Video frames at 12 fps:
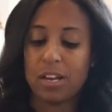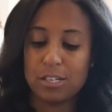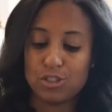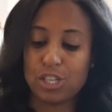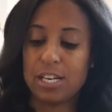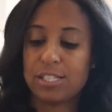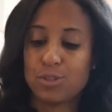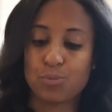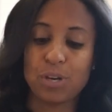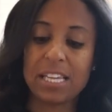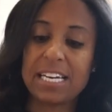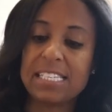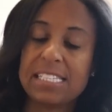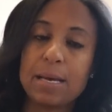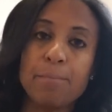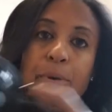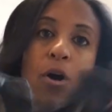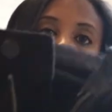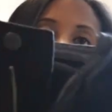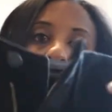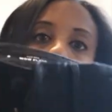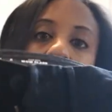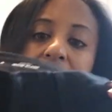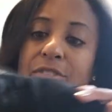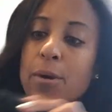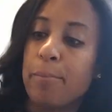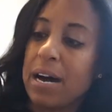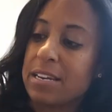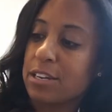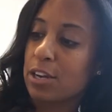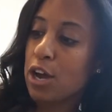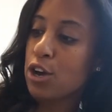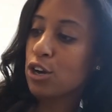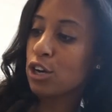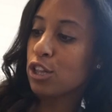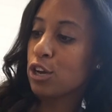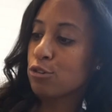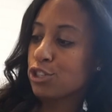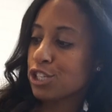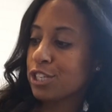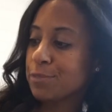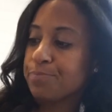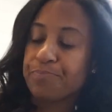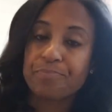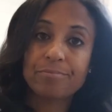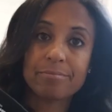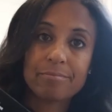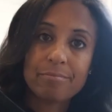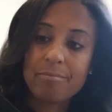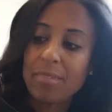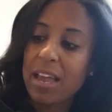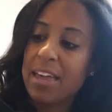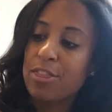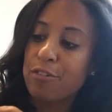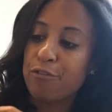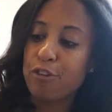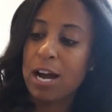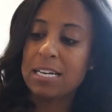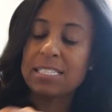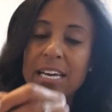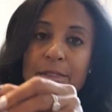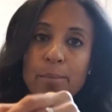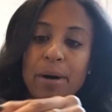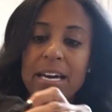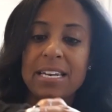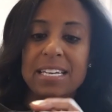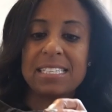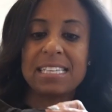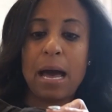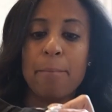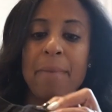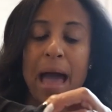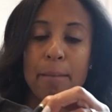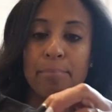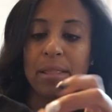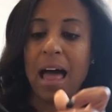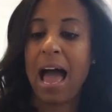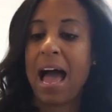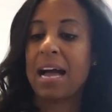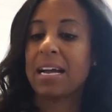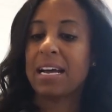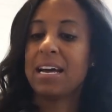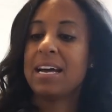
Just really simple. They have the button closure in the front and the button is that matte black,